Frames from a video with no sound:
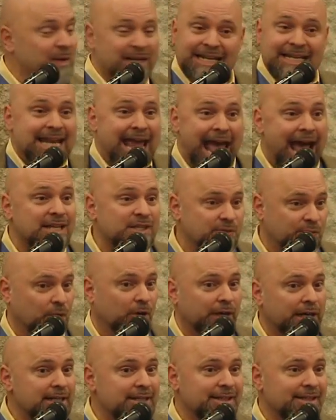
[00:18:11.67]
We didn't ask
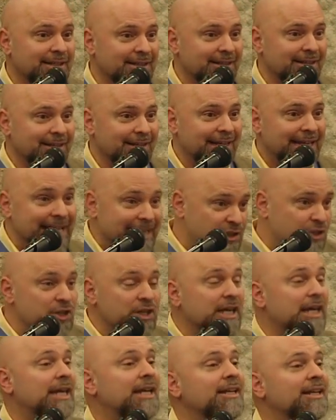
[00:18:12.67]
for it. He
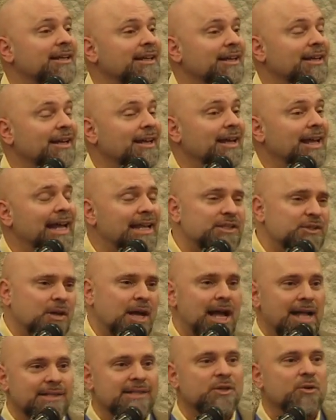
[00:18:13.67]
took it. And so
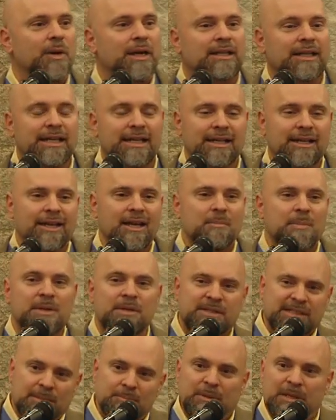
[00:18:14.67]
consequently,
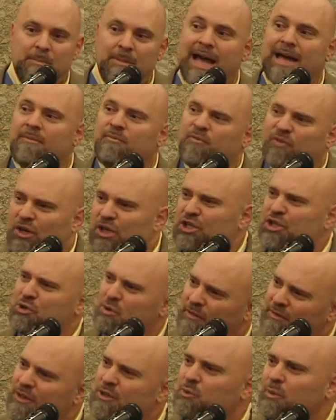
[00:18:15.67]
simply by
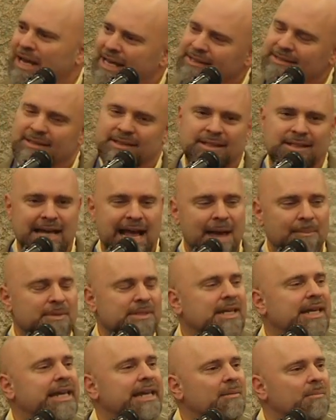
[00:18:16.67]
virtue of this race to the top
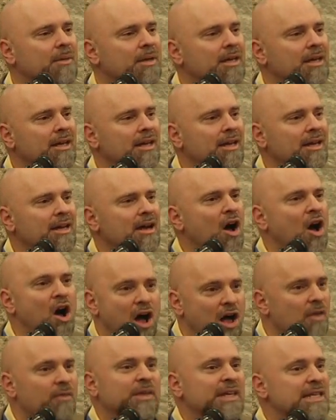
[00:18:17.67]
scheme,
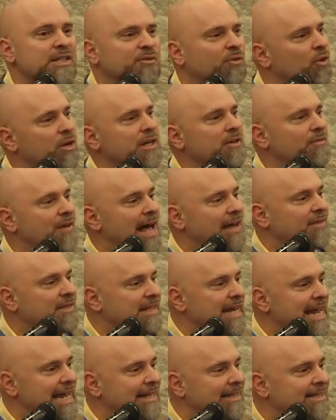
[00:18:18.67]
all these 45
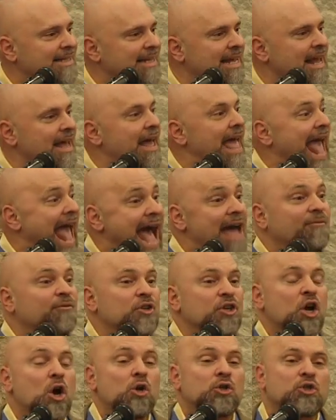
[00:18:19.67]
states have
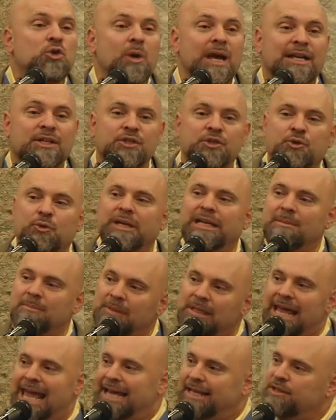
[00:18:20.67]
to go to
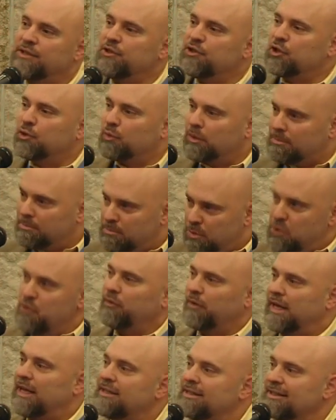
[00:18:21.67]
extreme lengths to
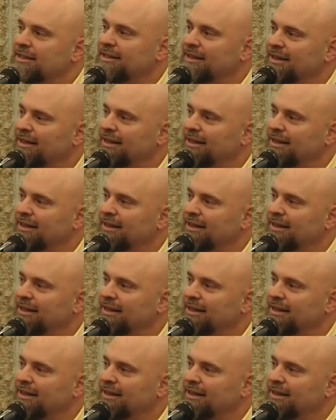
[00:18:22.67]
remove it.